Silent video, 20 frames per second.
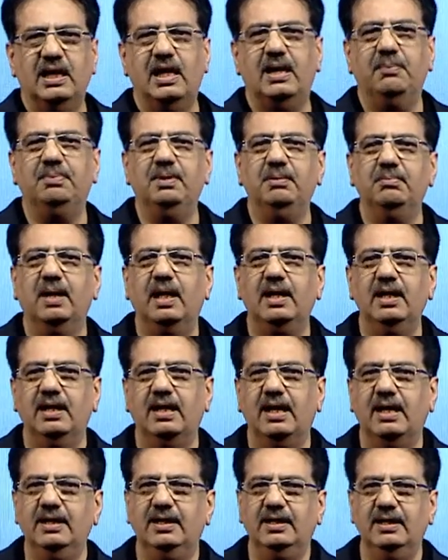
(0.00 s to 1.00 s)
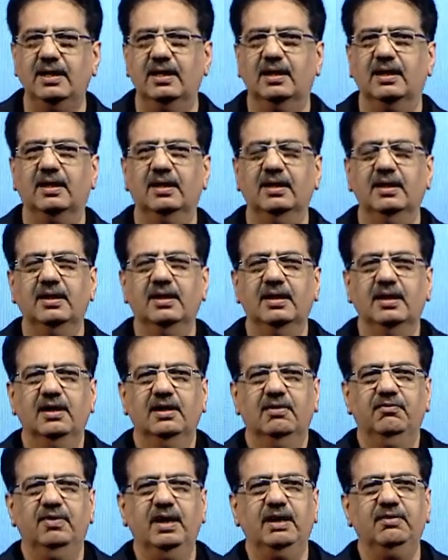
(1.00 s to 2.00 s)
happened by an idea
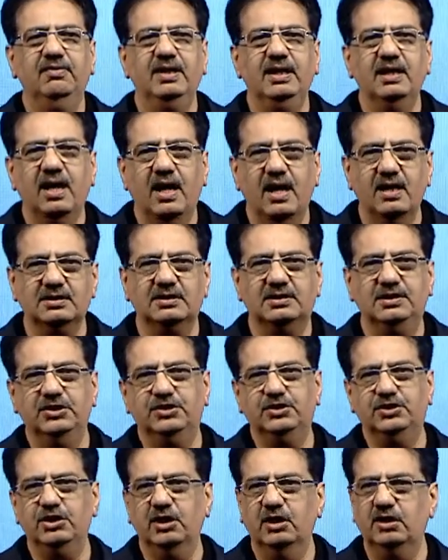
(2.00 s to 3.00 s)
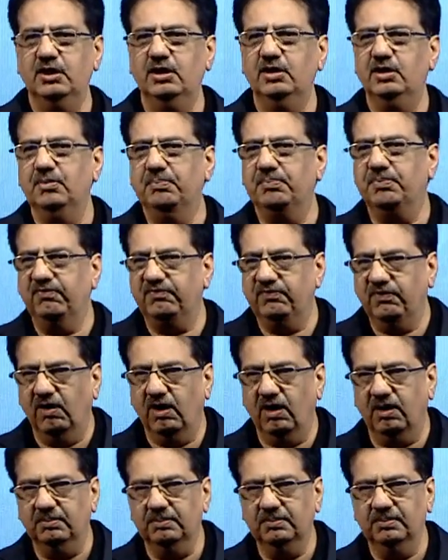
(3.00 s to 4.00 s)
where we asked these children to
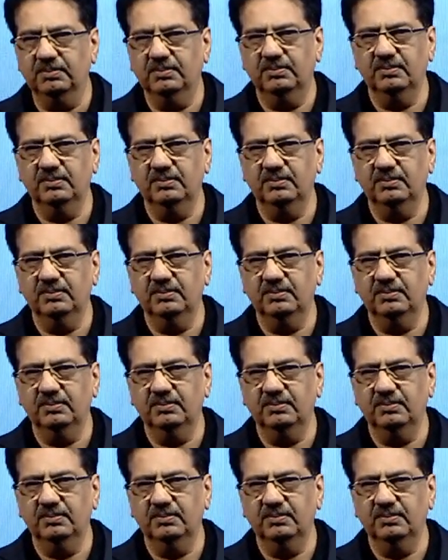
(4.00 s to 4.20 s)
perform.